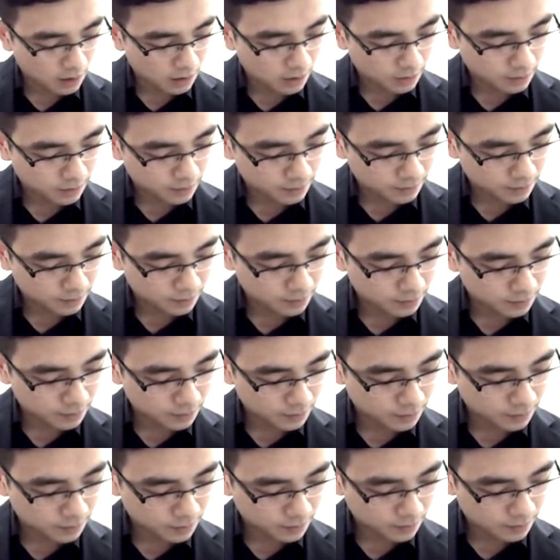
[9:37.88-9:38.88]

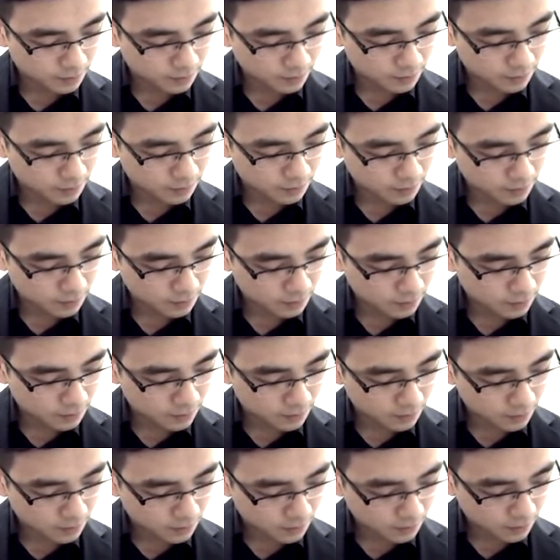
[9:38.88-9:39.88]

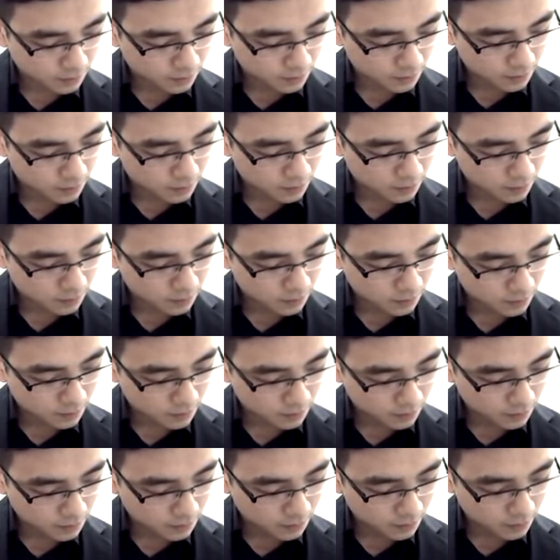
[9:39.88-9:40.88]

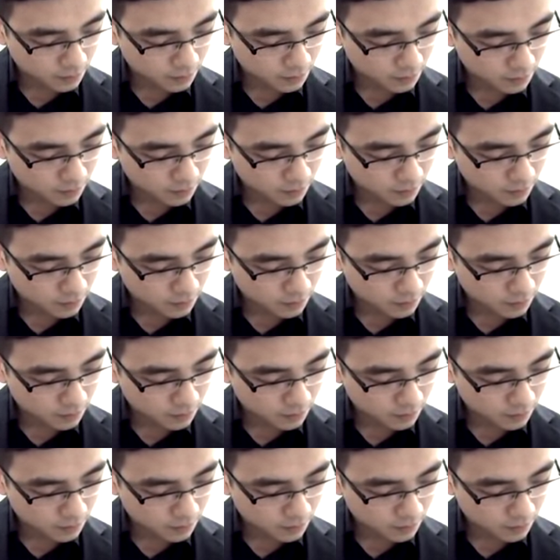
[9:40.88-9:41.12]
(silence)